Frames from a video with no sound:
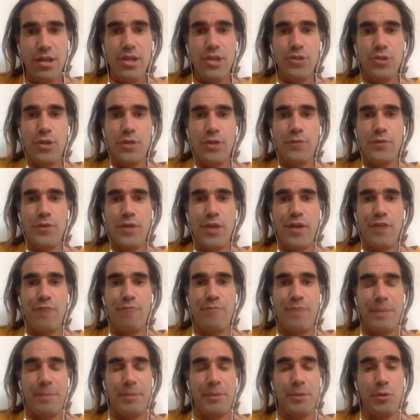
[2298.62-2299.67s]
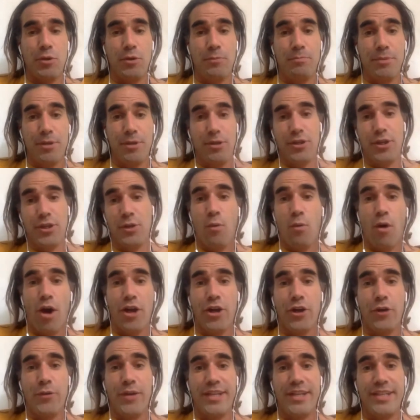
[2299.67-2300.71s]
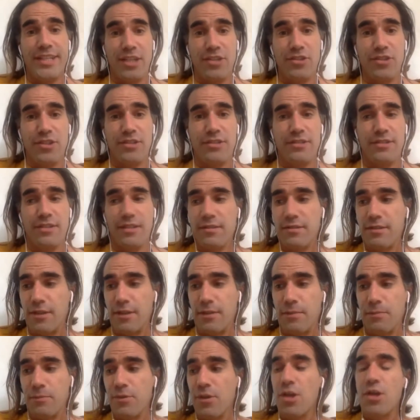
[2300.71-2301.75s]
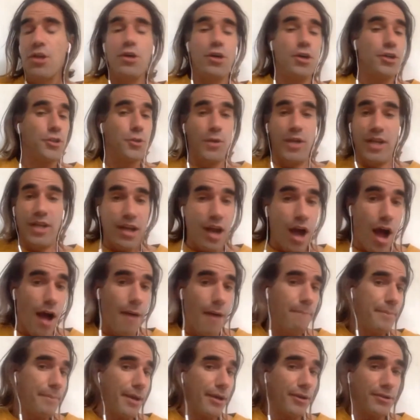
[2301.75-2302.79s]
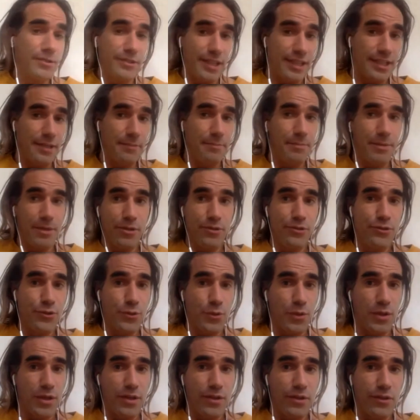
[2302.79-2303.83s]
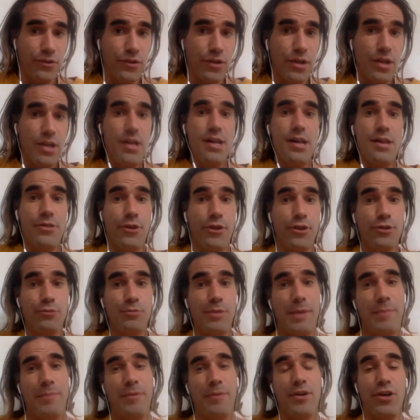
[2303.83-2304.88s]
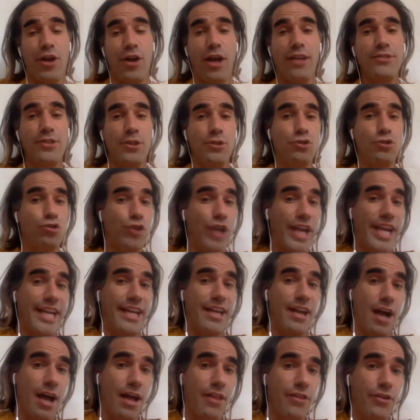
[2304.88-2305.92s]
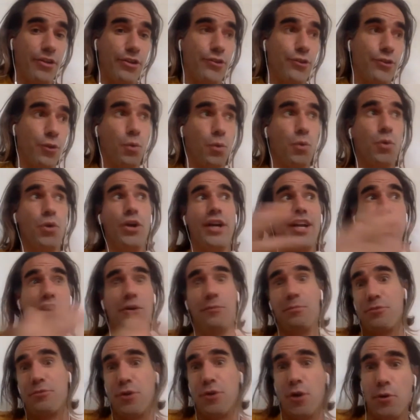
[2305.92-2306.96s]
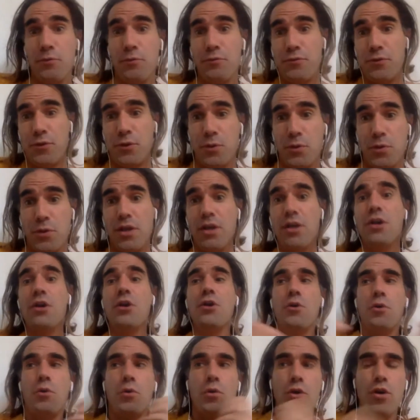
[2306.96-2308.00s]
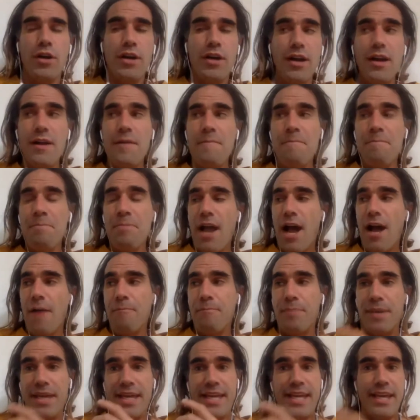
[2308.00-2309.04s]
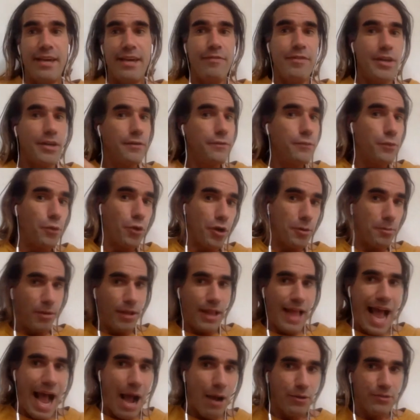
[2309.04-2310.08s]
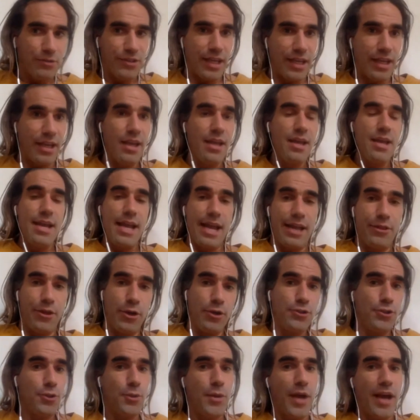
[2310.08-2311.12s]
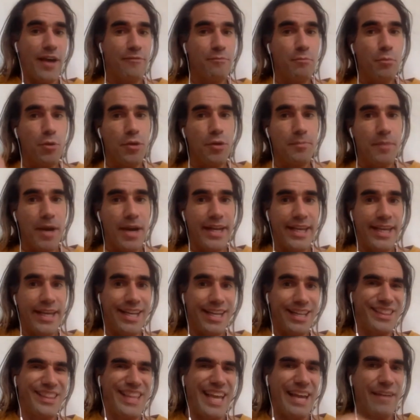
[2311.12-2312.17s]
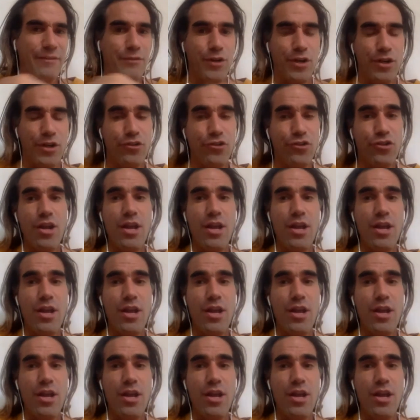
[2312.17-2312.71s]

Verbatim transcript: So if you have people who are building water retention systems or doing composting to build soils, those people can also train others or help grow food or um, be given affordable housing. And those who have more money can leverage